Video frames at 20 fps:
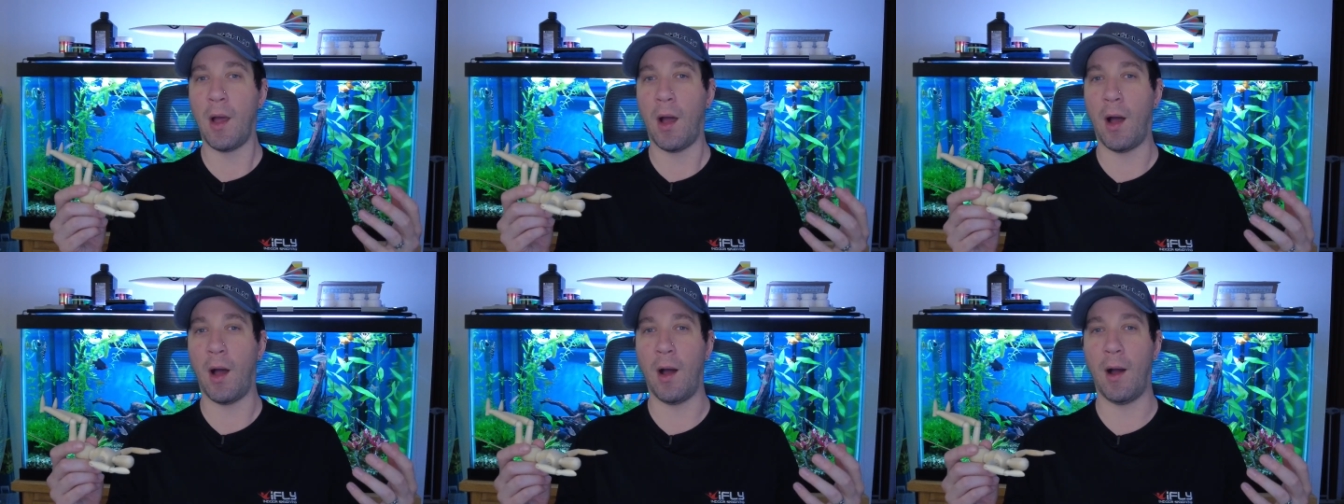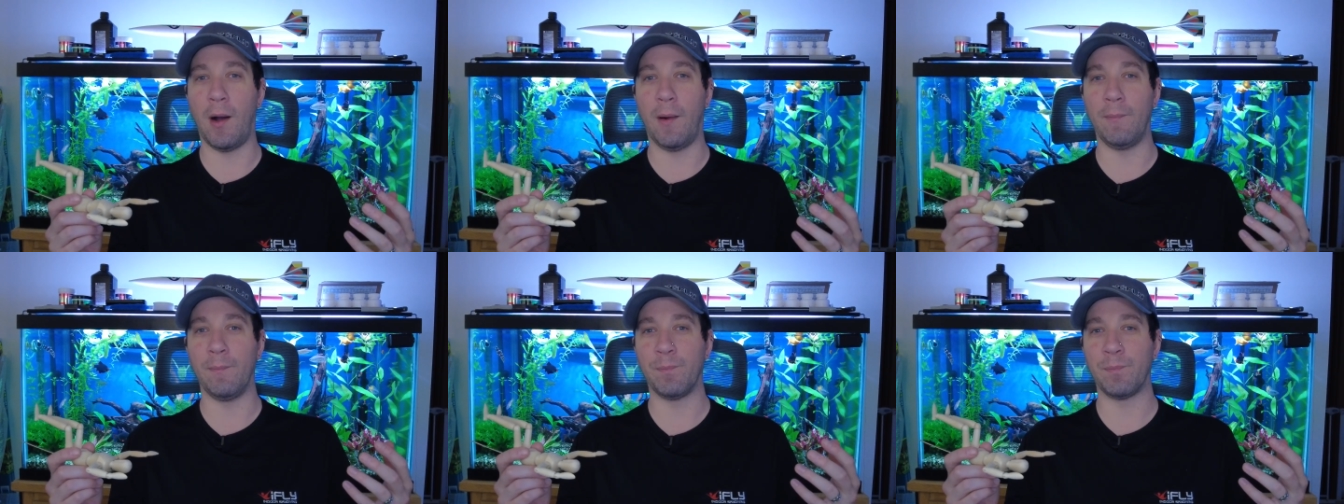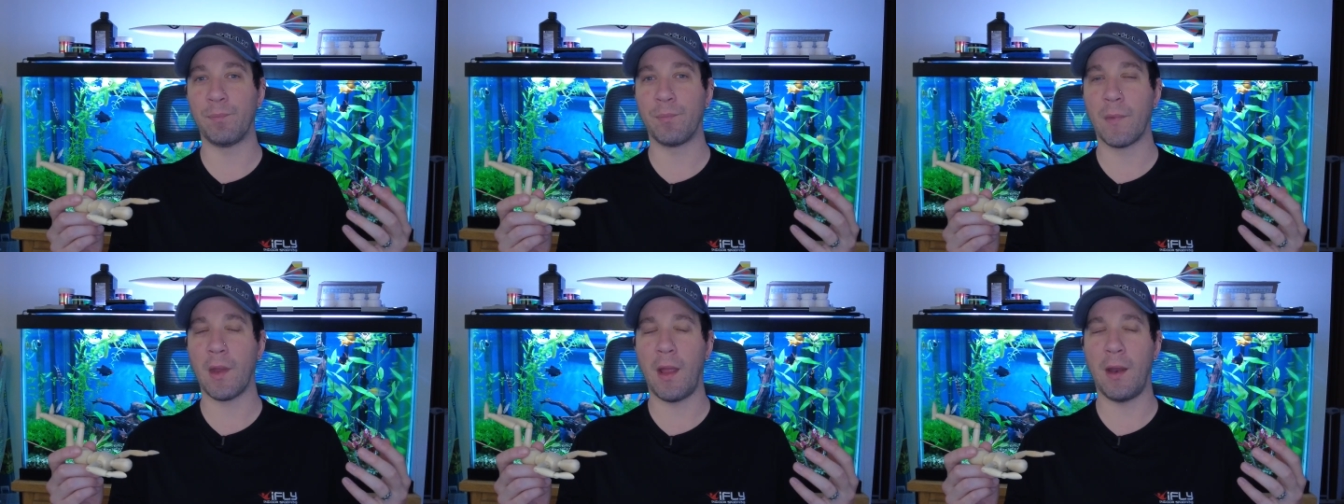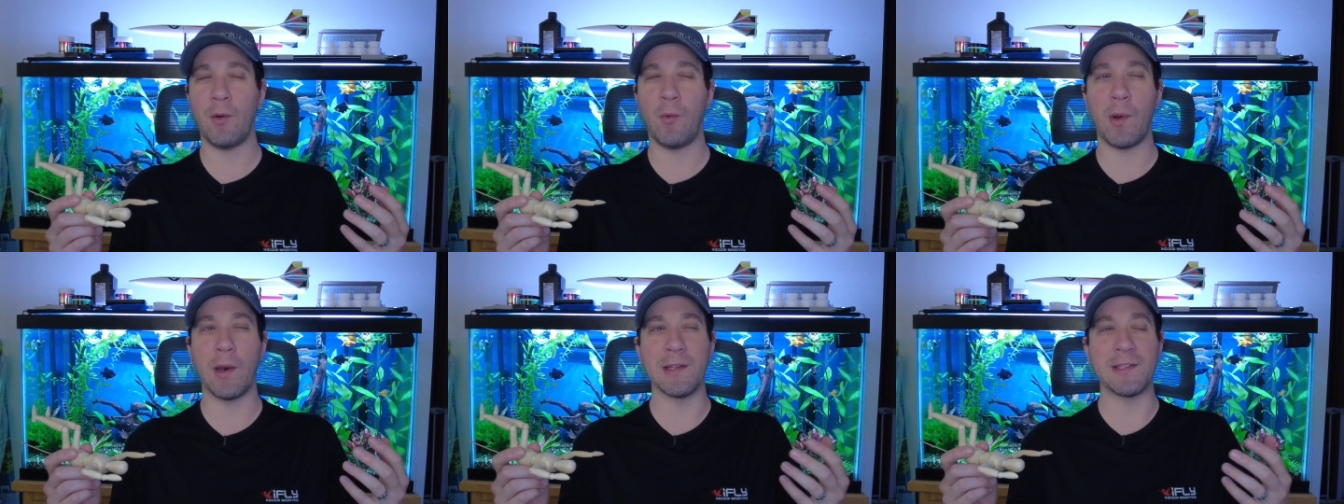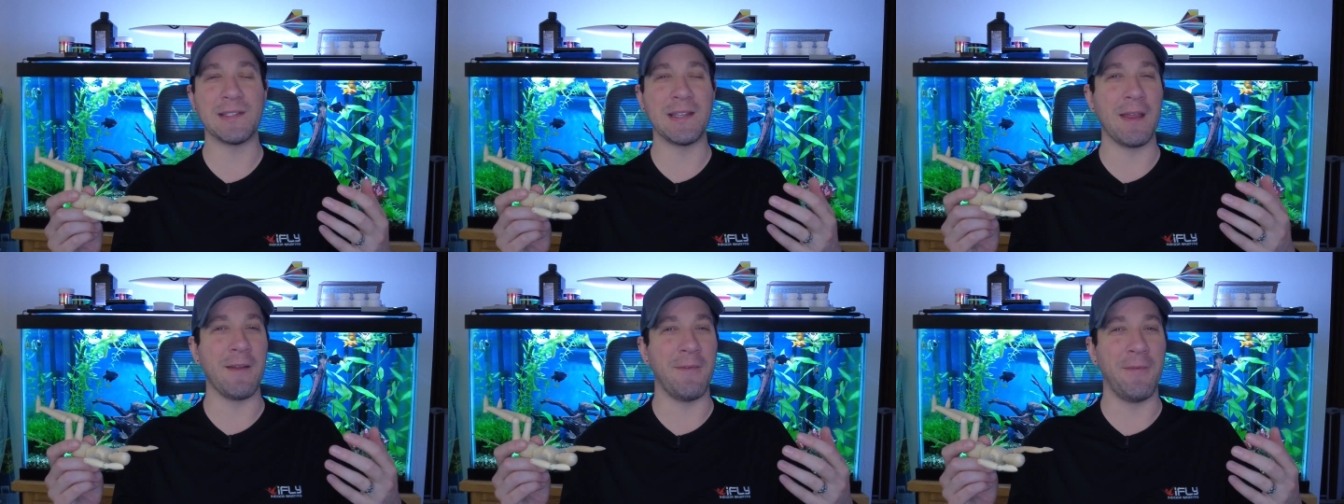um, I don't want to
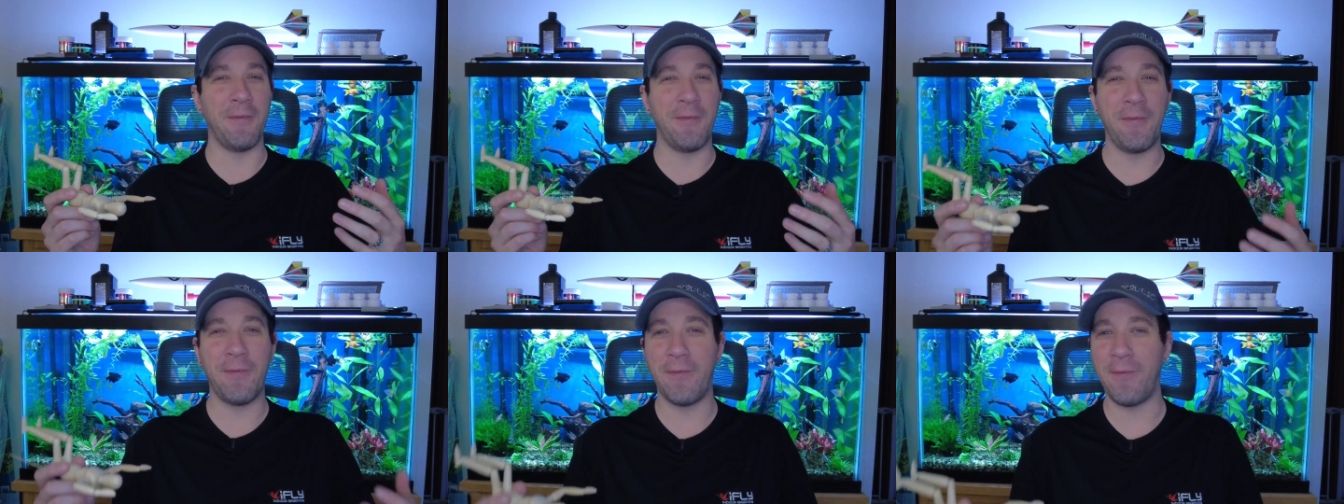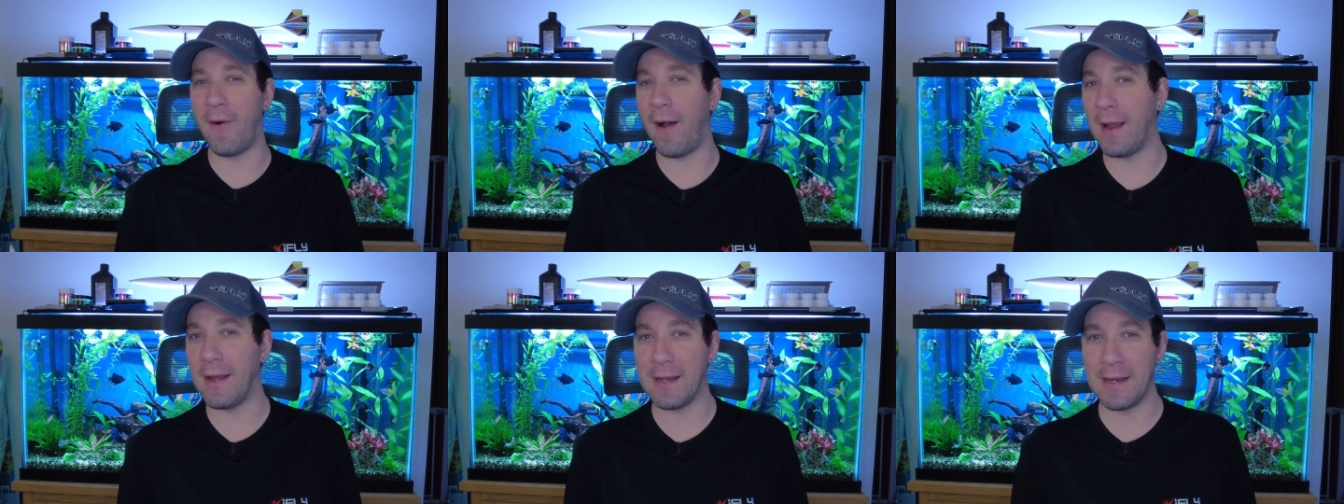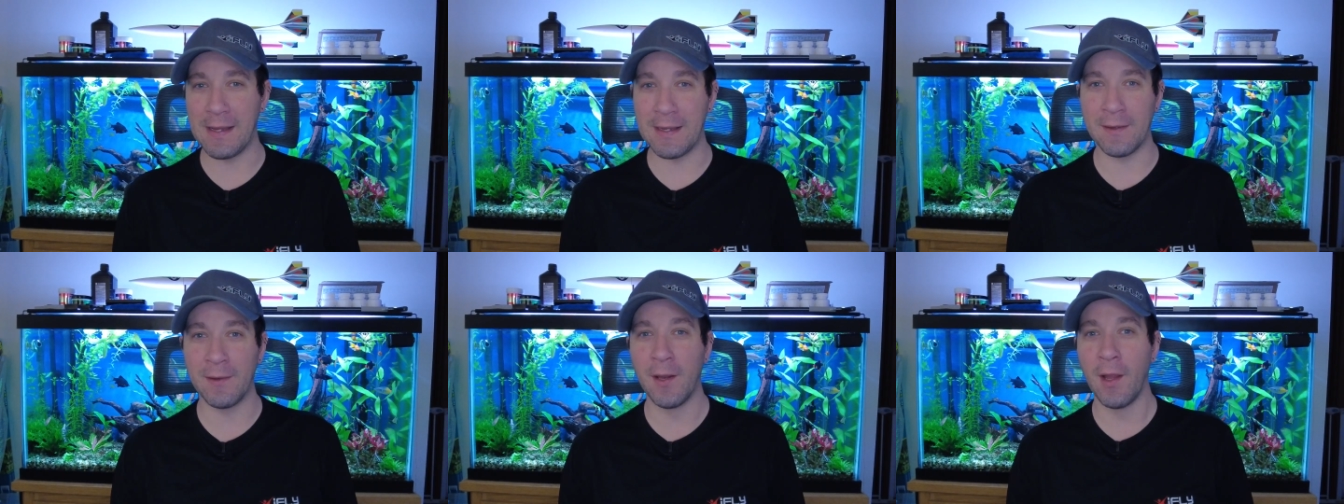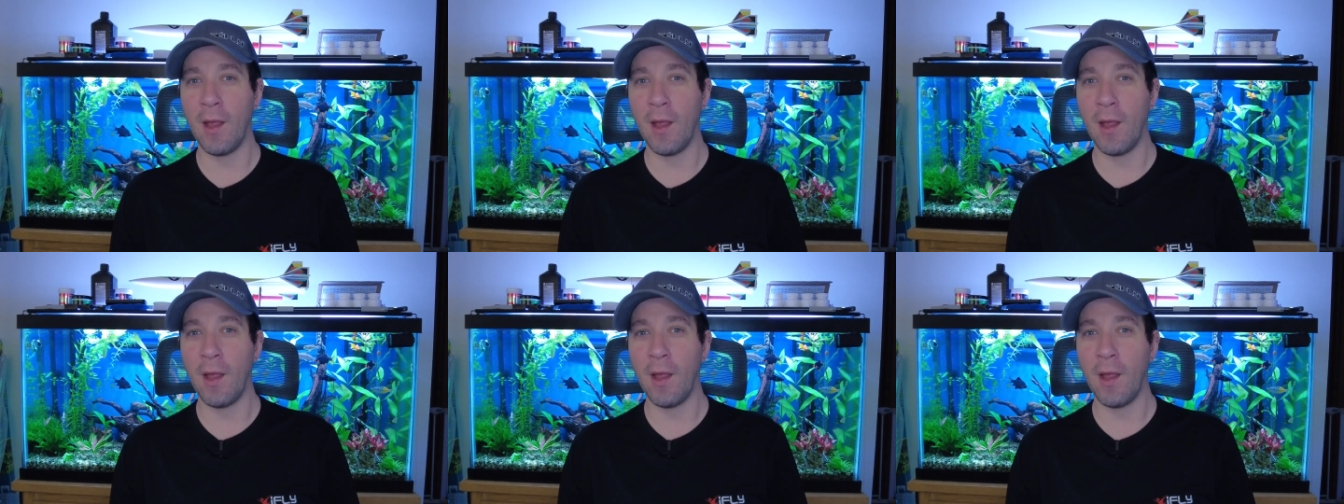say fighting